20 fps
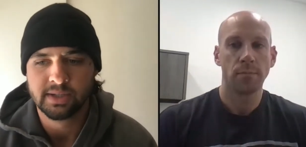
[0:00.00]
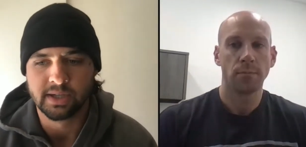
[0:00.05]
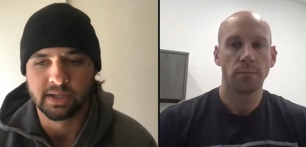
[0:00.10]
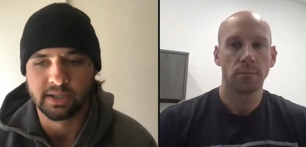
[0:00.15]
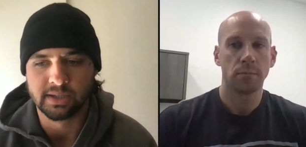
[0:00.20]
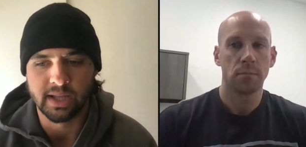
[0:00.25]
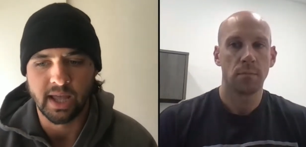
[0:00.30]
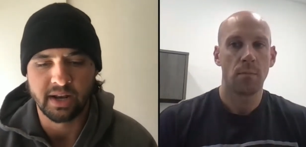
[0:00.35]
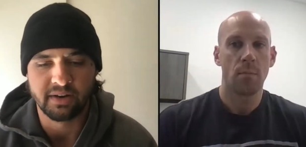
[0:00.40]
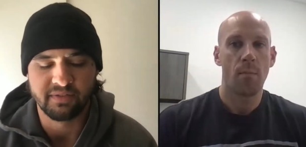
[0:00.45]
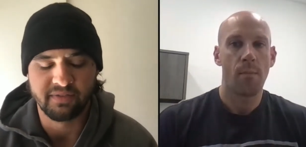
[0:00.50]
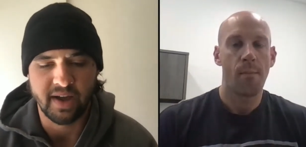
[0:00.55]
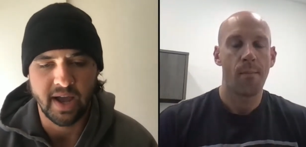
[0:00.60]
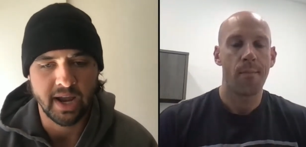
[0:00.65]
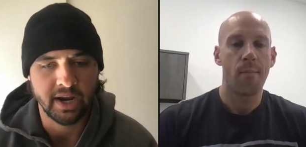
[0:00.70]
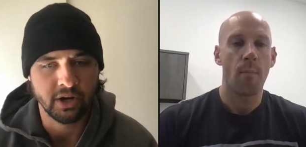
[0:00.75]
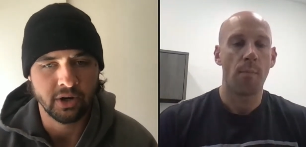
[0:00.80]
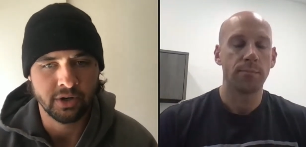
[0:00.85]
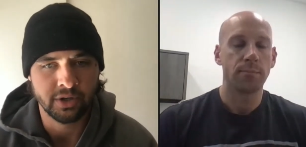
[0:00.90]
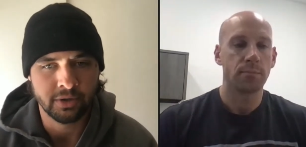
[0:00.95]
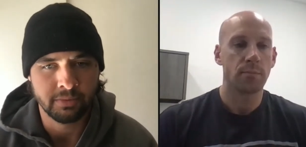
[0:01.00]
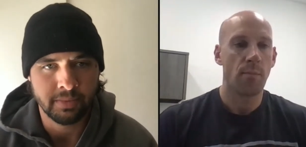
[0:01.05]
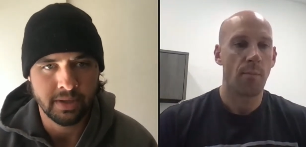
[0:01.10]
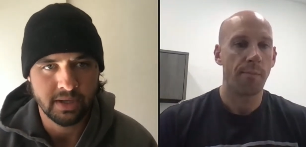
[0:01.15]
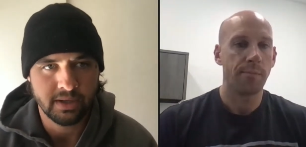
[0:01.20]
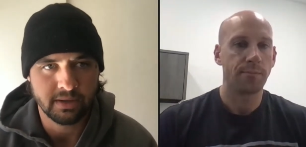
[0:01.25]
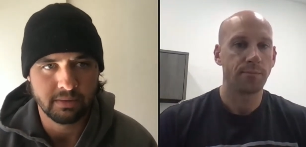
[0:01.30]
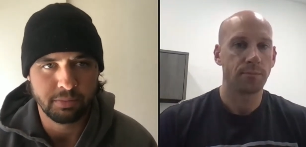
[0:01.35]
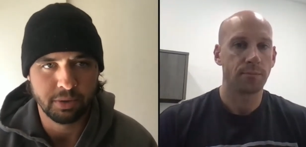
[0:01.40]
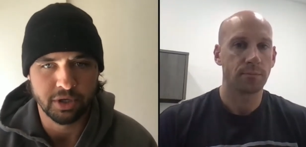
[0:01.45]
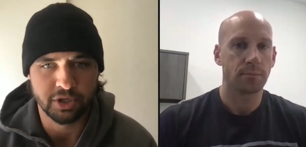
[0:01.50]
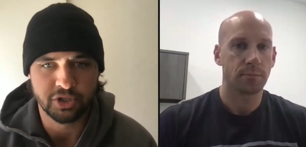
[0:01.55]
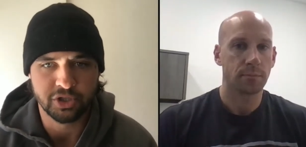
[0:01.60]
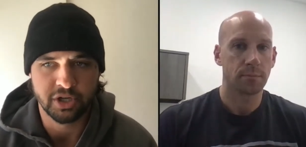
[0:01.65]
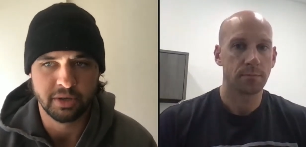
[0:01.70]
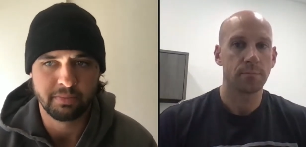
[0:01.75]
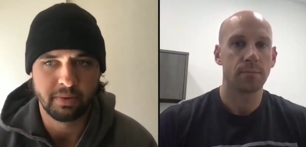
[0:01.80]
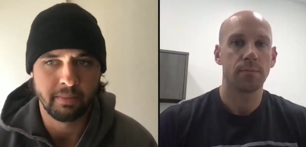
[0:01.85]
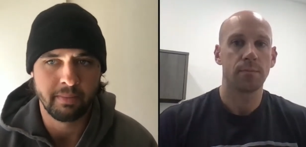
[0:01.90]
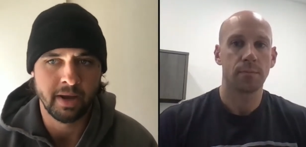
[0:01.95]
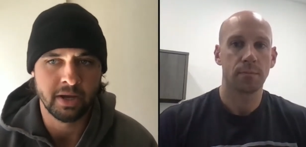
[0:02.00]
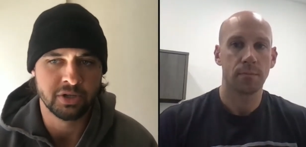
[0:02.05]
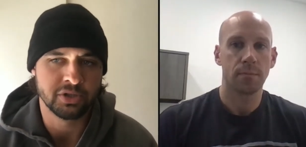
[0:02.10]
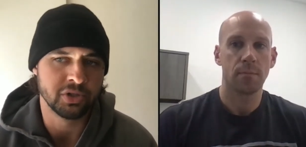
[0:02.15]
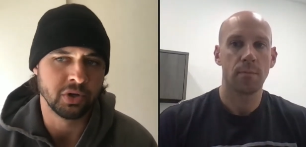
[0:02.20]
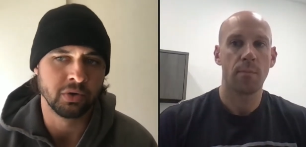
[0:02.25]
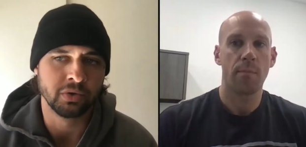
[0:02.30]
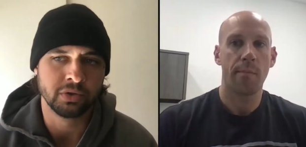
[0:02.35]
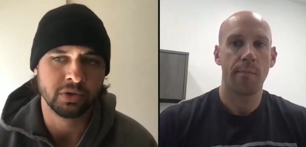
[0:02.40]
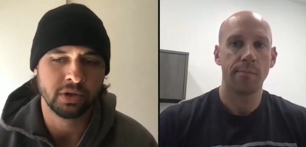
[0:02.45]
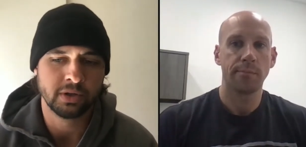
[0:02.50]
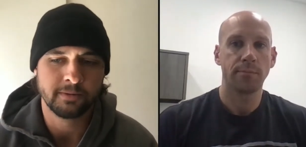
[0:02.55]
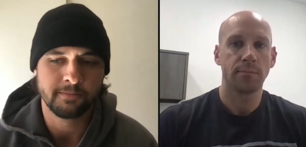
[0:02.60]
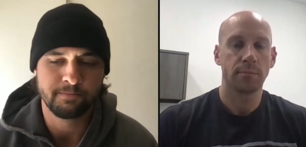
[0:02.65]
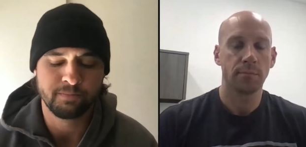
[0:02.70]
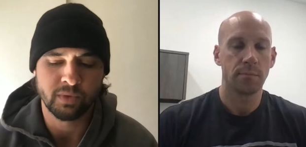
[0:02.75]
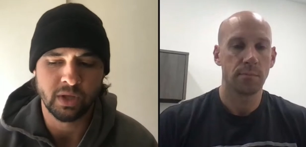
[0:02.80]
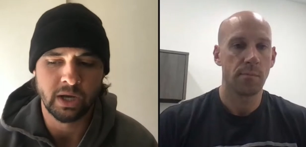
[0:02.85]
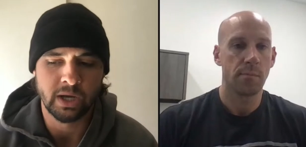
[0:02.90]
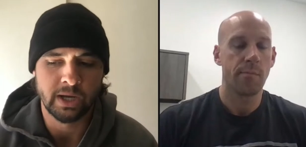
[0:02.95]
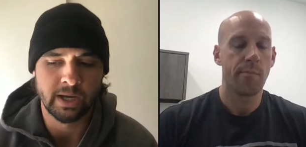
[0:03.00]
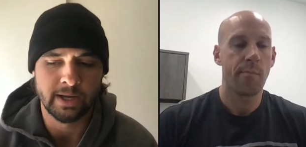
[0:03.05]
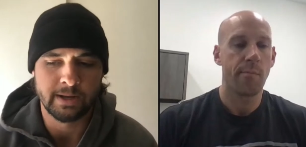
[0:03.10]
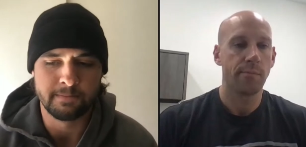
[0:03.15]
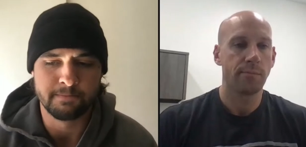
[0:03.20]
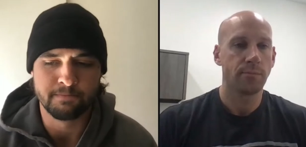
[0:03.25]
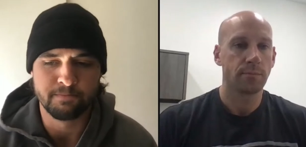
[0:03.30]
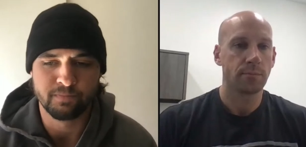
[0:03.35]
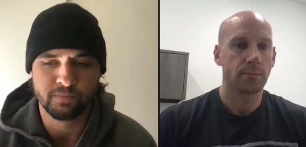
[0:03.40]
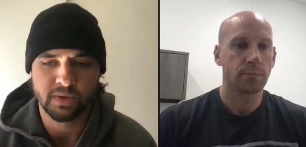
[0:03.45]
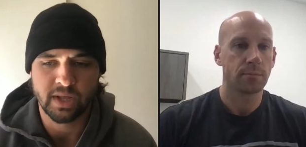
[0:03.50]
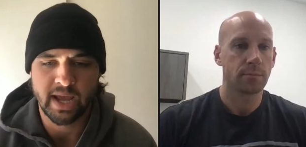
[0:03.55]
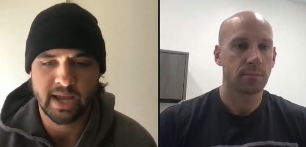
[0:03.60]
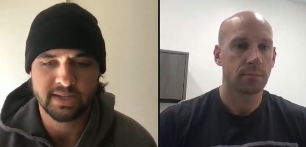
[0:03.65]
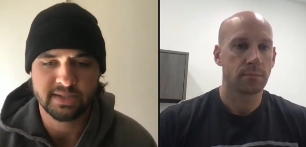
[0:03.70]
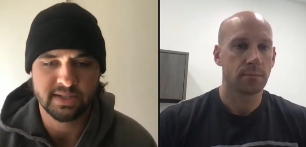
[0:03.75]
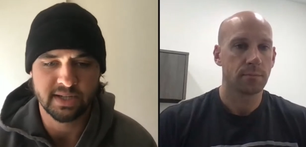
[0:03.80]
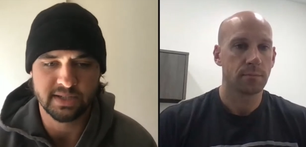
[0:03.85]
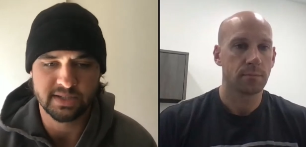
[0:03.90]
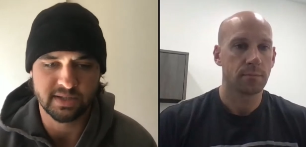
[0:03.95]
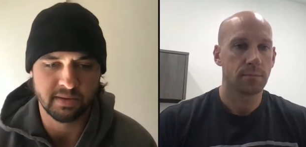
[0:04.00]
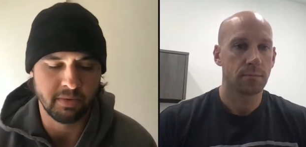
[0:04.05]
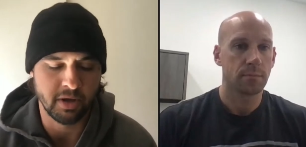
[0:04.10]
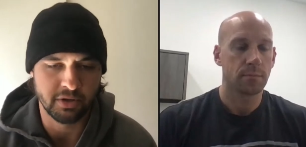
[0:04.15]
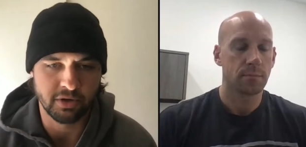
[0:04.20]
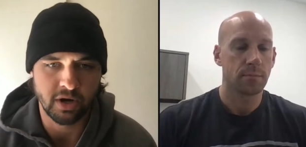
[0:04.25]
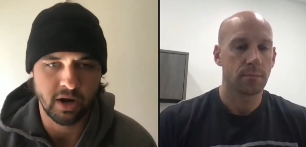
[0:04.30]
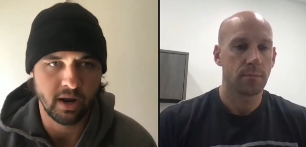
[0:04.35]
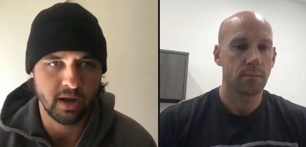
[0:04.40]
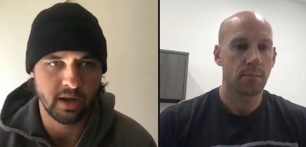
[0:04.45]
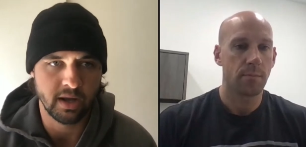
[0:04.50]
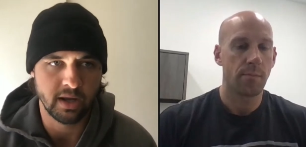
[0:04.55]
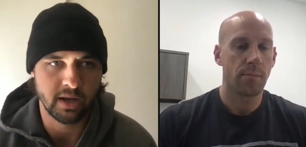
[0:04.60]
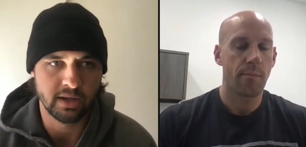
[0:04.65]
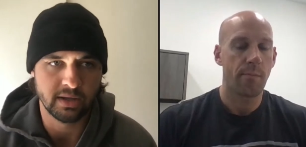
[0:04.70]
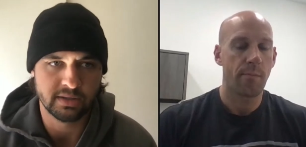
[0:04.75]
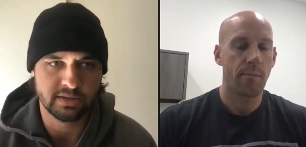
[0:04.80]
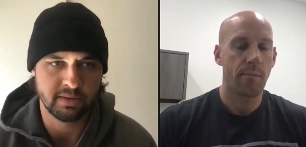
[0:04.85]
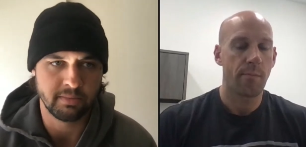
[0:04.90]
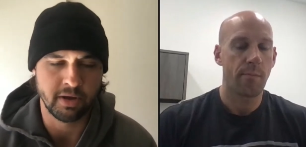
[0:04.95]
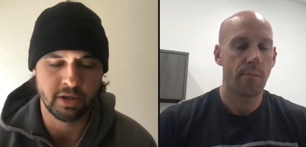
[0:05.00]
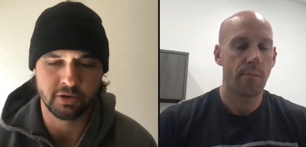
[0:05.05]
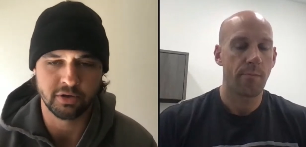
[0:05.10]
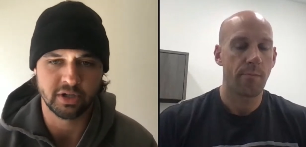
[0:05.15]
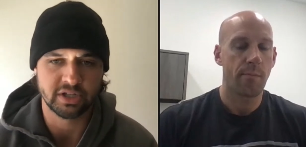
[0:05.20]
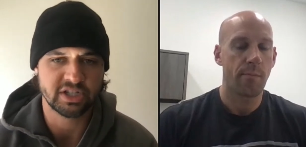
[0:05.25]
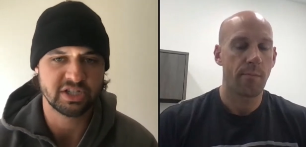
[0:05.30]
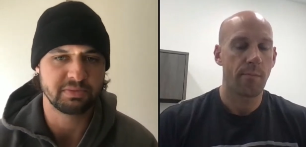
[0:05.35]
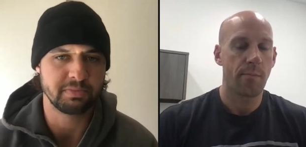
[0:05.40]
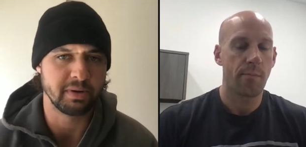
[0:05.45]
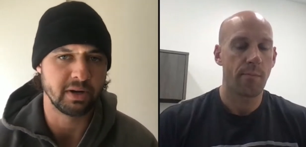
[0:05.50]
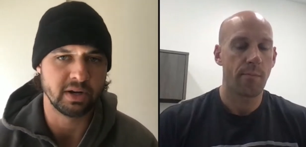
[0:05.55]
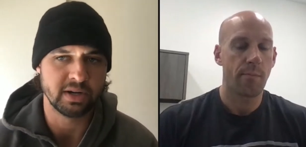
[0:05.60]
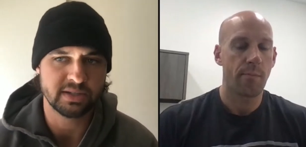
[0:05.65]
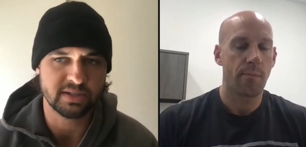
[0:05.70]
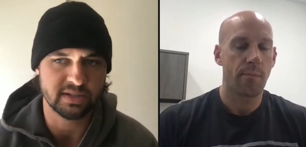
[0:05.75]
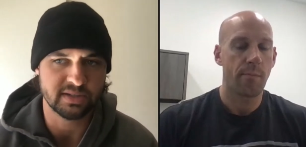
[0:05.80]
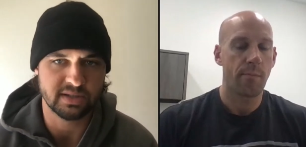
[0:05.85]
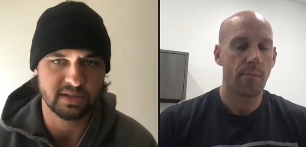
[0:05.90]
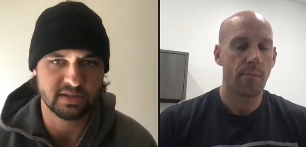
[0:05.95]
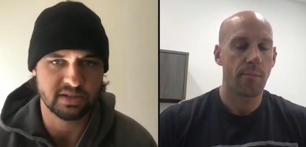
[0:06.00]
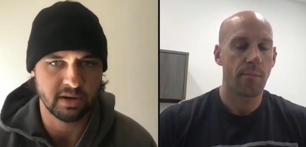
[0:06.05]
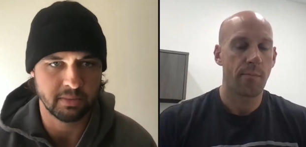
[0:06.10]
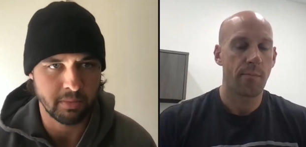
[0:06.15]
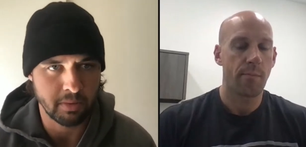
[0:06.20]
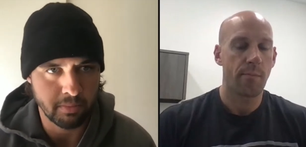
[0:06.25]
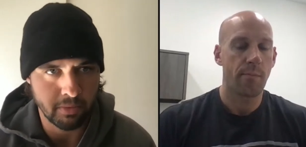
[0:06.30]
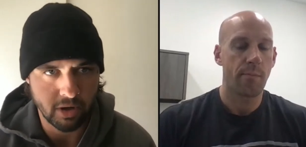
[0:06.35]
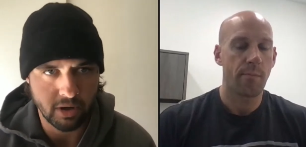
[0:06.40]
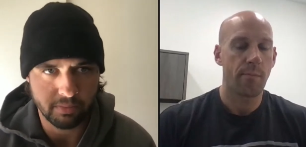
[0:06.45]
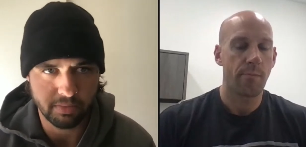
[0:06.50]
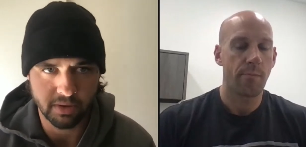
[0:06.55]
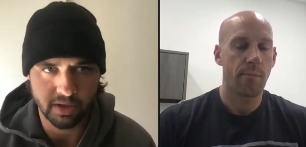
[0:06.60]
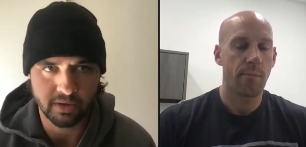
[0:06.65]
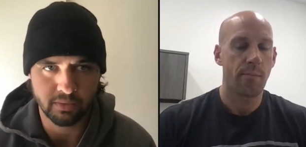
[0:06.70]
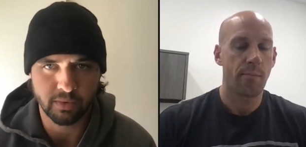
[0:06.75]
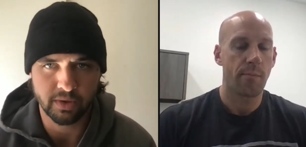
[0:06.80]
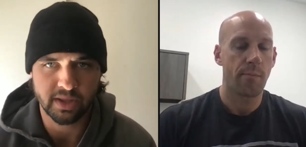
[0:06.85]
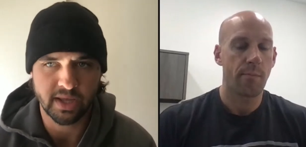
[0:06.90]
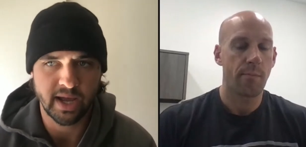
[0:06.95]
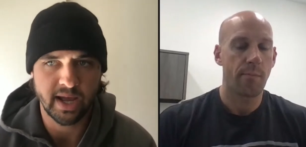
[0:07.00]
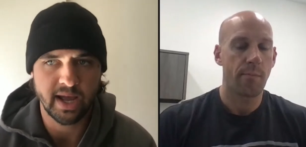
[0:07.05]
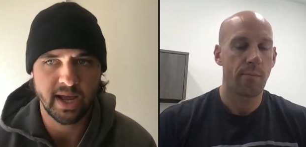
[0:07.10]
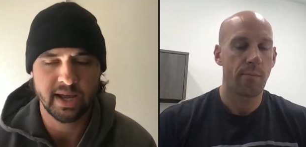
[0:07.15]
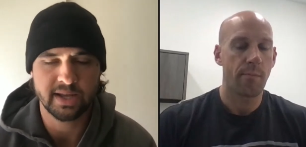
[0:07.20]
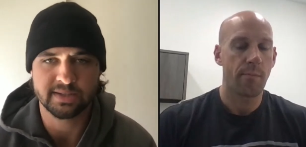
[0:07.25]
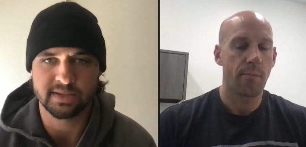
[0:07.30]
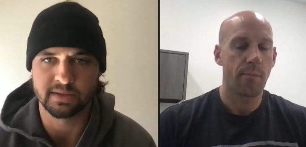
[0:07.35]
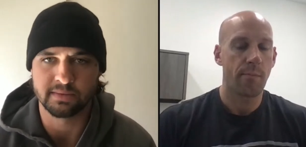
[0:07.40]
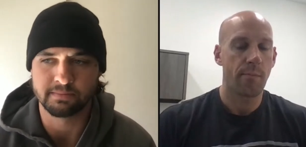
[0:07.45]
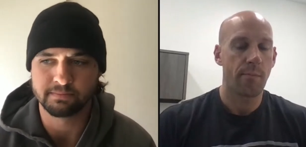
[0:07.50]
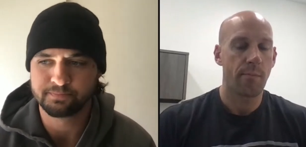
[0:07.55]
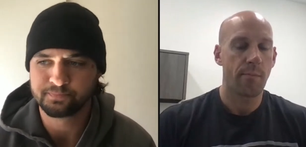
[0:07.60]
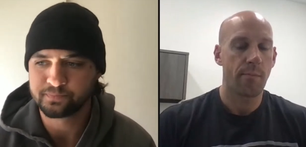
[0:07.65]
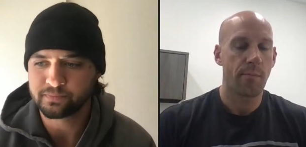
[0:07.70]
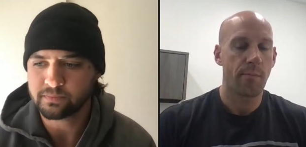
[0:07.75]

Speaker 1: a light a fire under me, put a chip on my shoulder. Um, as did some other uh, some other experiences in summer ball playing with guys and